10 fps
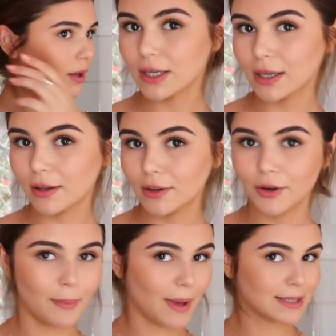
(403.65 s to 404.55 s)
Just like a
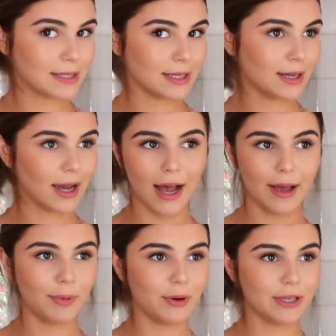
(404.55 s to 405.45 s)
little messy
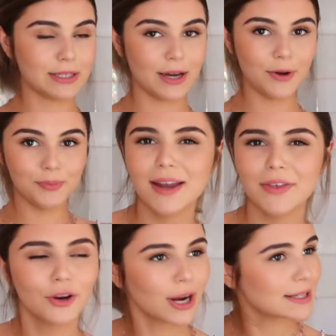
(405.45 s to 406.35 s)
high ponytail. It's
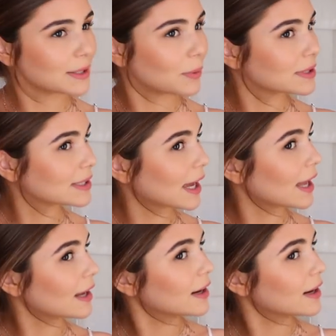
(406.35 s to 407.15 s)
nothing crazy, once again.